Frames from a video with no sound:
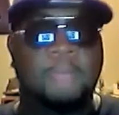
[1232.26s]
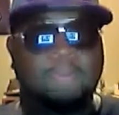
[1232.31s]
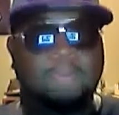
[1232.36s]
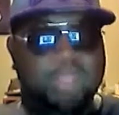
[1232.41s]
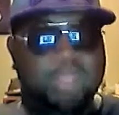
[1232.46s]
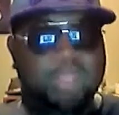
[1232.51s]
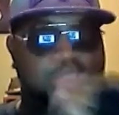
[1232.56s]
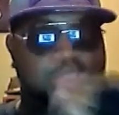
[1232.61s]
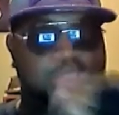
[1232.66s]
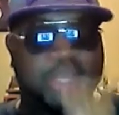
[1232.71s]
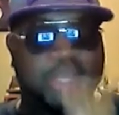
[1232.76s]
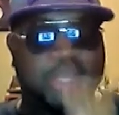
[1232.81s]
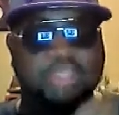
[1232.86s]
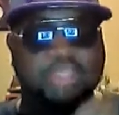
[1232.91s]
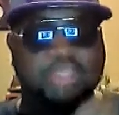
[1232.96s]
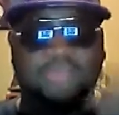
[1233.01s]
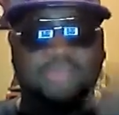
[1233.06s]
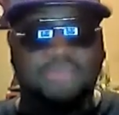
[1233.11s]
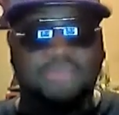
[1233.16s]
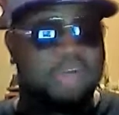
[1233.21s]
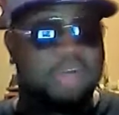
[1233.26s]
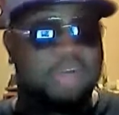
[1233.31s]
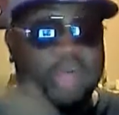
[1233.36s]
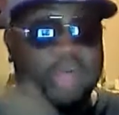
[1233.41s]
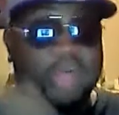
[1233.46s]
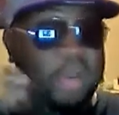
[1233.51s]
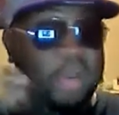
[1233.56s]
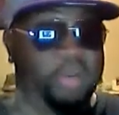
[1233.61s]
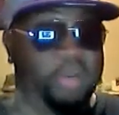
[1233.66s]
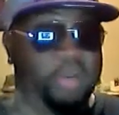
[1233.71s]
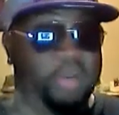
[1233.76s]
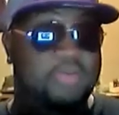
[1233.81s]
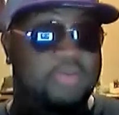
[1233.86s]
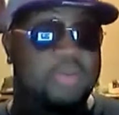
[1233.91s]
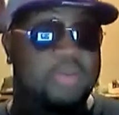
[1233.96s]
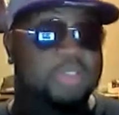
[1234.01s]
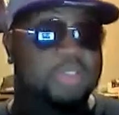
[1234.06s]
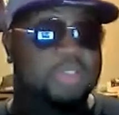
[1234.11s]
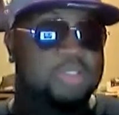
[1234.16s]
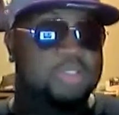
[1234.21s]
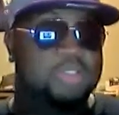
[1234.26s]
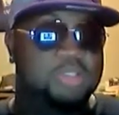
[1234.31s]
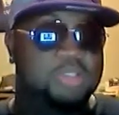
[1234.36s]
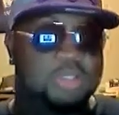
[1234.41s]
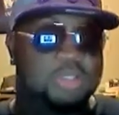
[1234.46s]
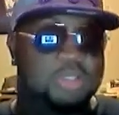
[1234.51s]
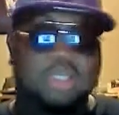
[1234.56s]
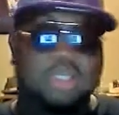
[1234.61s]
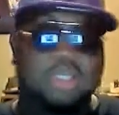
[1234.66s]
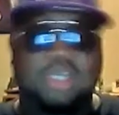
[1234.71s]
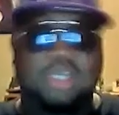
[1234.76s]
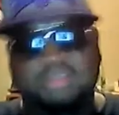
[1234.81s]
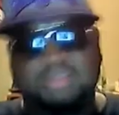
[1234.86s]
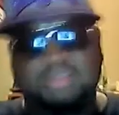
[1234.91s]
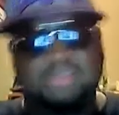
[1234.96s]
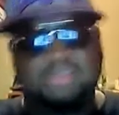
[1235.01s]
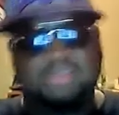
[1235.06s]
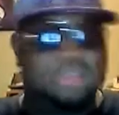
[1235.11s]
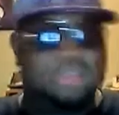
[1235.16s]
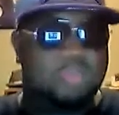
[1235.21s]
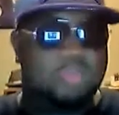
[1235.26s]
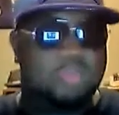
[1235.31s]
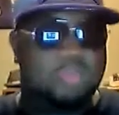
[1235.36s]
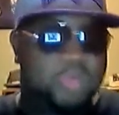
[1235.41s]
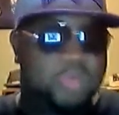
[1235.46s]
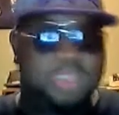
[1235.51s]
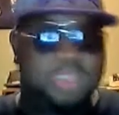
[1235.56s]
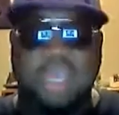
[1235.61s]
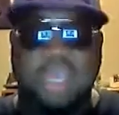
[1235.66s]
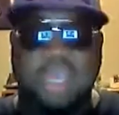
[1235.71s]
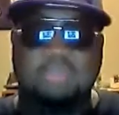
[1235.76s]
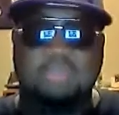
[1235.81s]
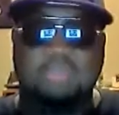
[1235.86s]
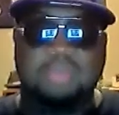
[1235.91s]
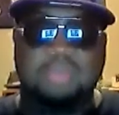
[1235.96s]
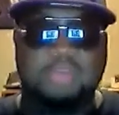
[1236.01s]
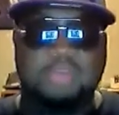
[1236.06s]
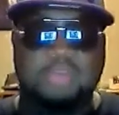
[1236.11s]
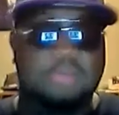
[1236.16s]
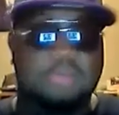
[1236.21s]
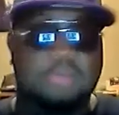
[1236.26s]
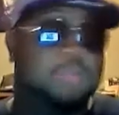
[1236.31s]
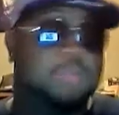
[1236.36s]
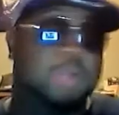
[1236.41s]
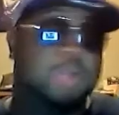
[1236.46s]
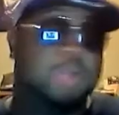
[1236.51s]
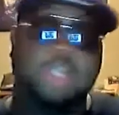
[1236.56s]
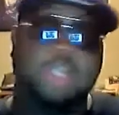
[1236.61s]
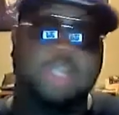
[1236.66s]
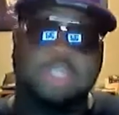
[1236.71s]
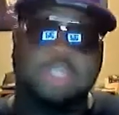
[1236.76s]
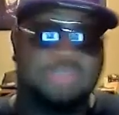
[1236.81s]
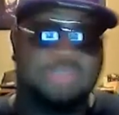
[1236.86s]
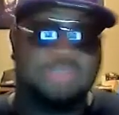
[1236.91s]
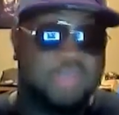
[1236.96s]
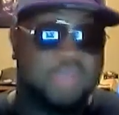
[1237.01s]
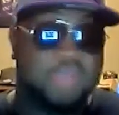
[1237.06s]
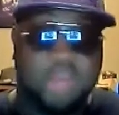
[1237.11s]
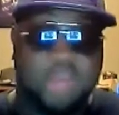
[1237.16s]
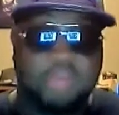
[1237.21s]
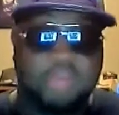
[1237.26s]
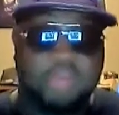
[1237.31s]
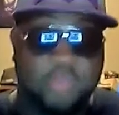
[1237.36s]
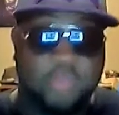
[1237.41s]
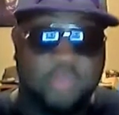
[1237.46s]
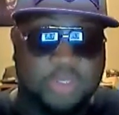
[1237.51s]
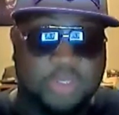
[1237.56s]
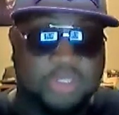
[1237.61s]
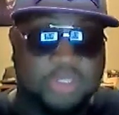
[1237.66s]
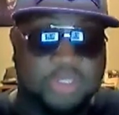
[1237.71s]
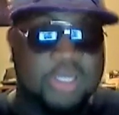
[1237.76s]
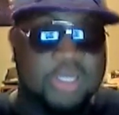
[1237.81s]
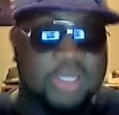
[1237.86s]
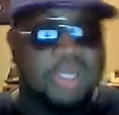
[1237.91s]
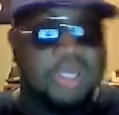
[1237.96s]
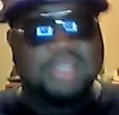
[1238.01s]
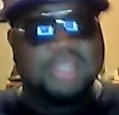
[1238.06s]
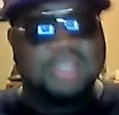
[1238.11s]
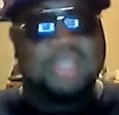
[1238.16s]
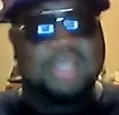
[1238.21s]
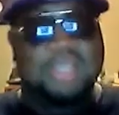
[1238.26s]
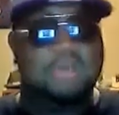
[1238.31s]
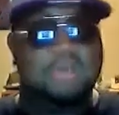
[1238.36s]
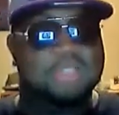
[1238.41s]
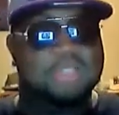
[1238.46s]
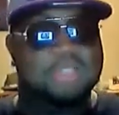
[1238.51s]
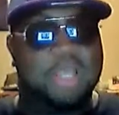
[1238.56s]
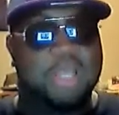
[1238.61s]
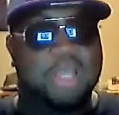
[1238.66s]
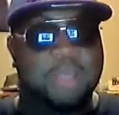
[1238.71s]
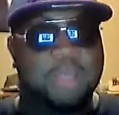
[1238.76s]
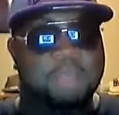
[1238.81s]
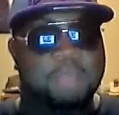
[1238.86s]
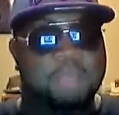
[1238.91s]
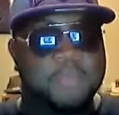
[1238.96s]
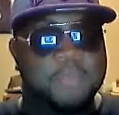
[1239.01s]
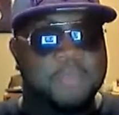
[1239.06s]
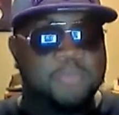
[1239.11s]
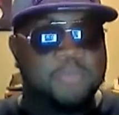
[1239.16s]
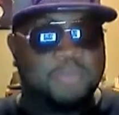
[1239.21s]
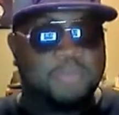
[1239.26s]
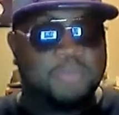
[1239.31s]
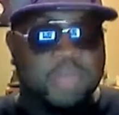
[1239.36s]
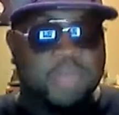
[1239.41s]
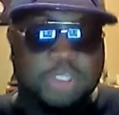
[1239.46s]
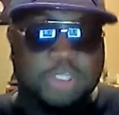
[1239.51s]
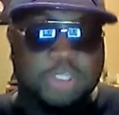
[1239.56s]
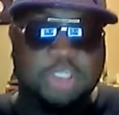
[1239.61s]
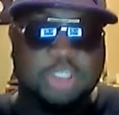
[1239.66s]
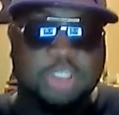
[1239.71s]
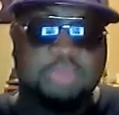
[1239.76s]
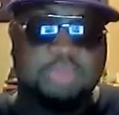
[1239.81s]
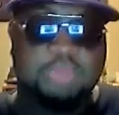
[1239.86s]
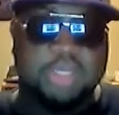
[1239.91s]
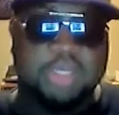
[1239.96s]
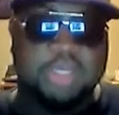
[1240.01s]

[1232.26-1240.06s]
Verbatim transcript: can change the fuck out of their voices. You know what I'm saying? Certain ones can't, but for the most part, they can change the fuck out of their voices. So I was like, it should be